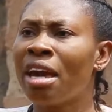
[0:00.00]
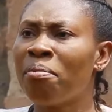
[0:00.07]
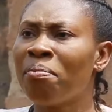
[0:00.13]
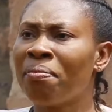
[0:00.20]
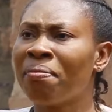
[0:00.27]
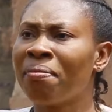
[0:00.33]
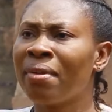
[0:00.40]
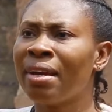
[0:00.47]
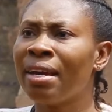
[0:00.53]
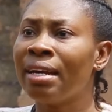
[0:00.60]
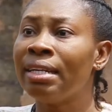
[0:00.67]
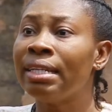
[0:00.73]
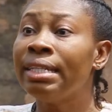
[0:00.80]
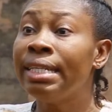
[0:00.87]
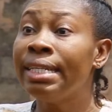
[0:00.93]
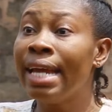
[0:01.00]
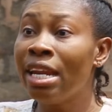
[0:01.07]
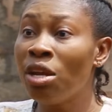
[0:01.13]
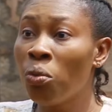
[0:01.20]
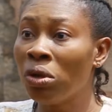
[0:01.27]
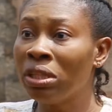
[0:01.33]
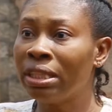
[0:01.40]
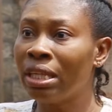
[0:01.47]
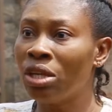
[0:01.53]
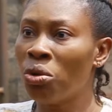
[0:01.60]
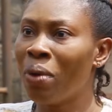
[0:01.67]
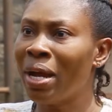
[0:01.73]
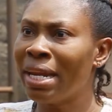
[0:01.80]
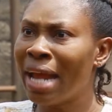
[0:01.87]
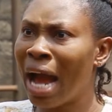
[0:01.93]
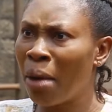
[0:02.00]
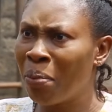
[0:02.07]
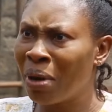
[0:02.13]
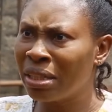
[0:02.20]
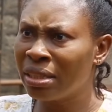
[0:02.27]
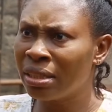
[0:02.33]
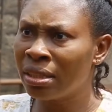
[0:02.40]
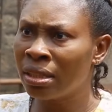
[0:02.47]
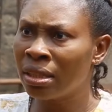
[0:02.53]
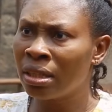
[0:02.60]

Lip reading: Okay. Did anyone see you when it happened?